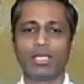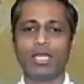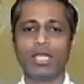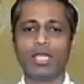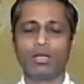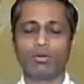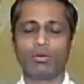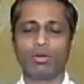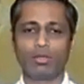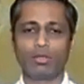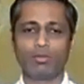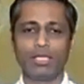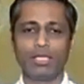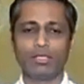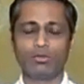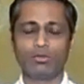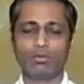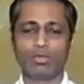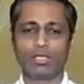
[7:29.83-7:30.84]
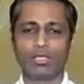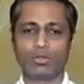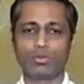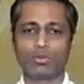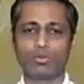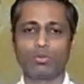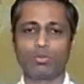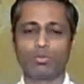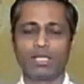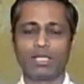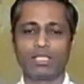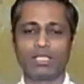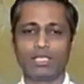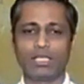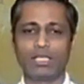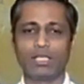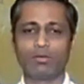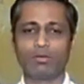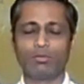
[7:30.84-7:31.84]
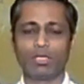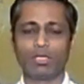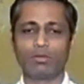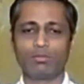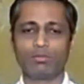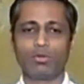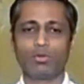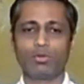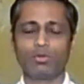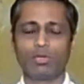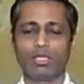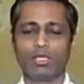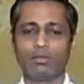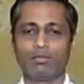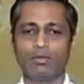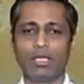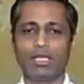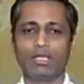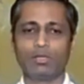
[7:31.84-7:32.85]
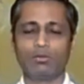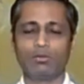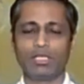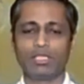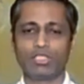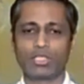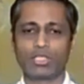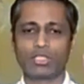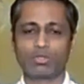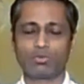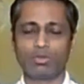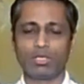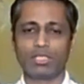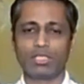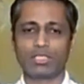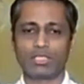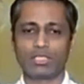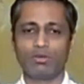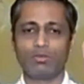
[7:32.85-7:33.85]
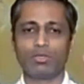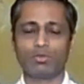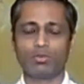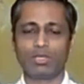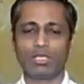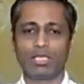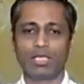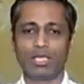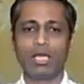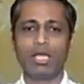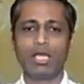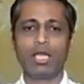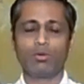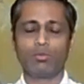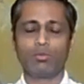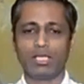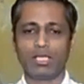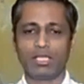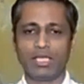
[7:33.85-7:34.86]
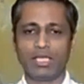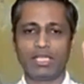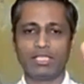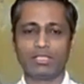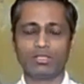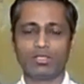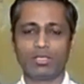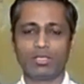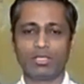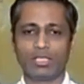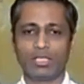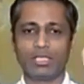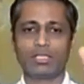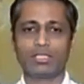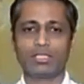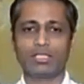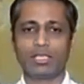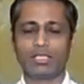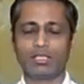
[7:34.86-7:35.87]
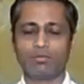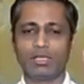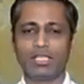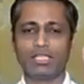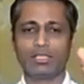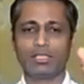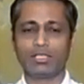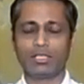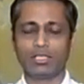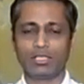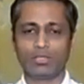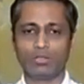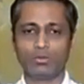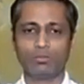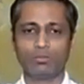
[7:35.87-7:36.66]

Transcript: 21, 22, 23, 24, 25, 26, 27, 28, 29, 30, 31, 32.